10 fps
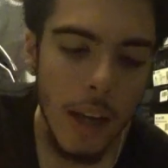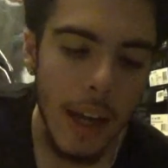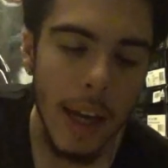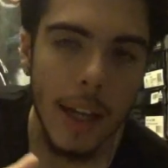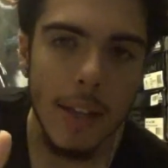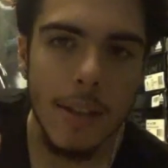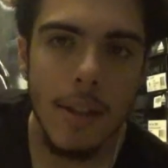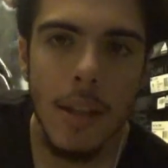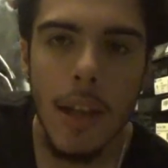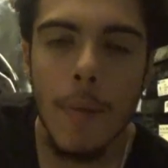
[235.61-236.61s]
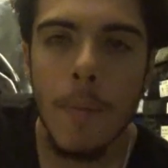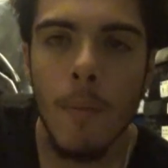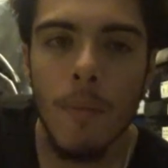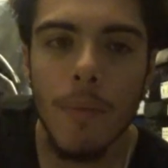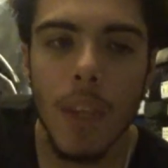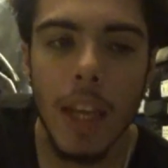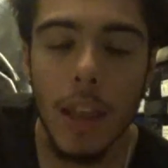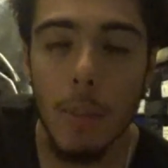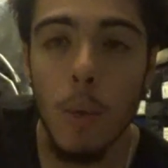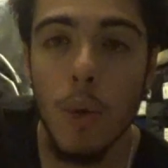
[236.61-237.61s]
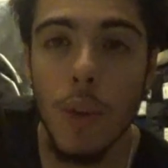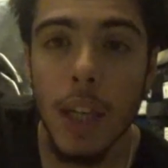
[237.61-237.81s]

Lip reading: and in the movie